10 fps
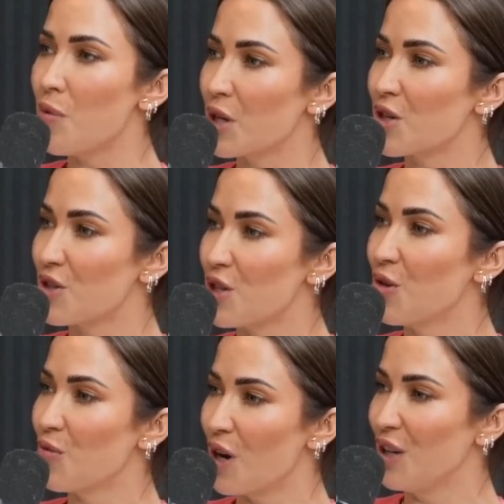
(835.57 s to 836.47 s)
picture too.
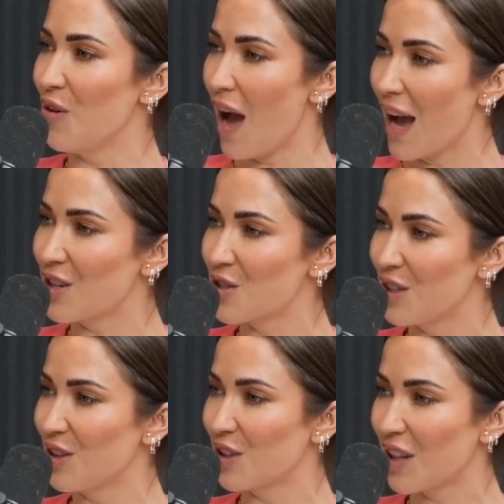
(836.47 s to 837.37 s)
What you actually
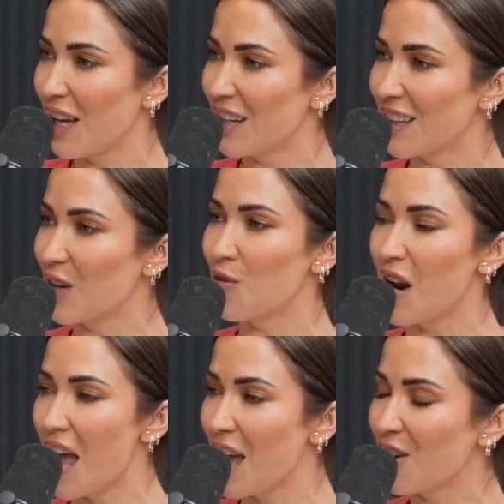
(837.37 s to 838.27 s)
look like what
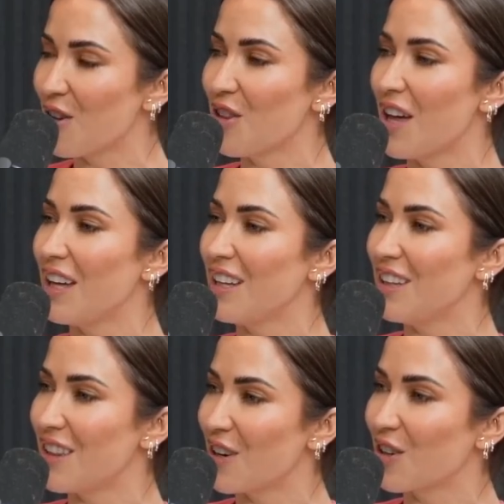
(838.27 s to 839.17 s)
angle that
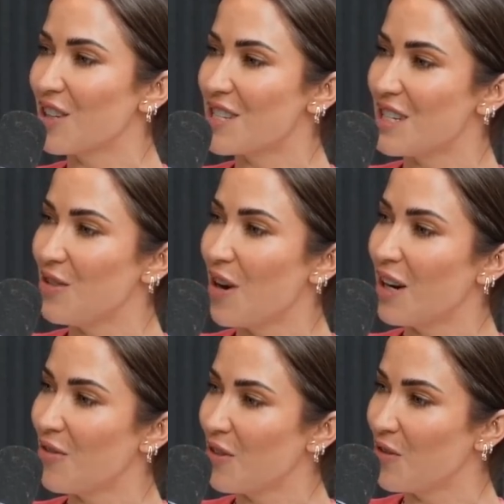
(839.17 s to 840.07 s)
they're gonna see you at
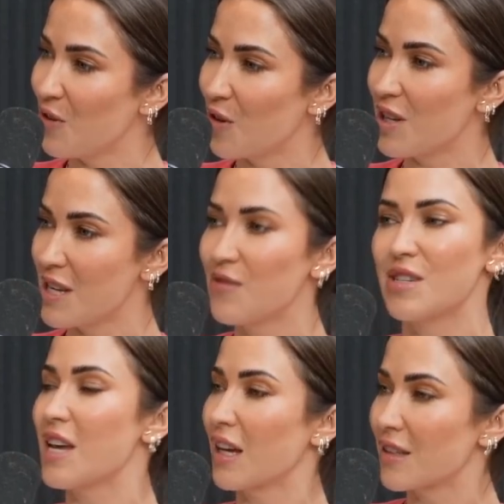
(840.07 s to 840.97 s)
if you guys have
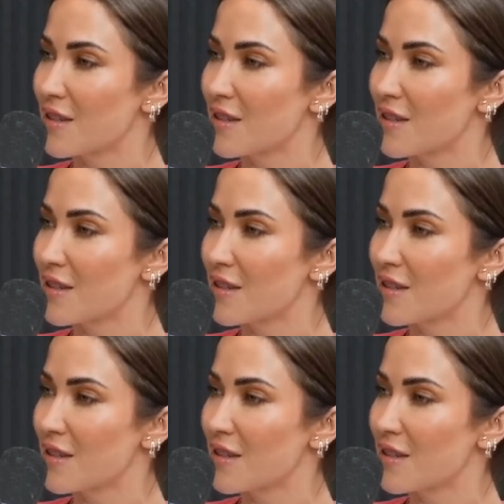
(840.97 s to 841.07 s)
sex.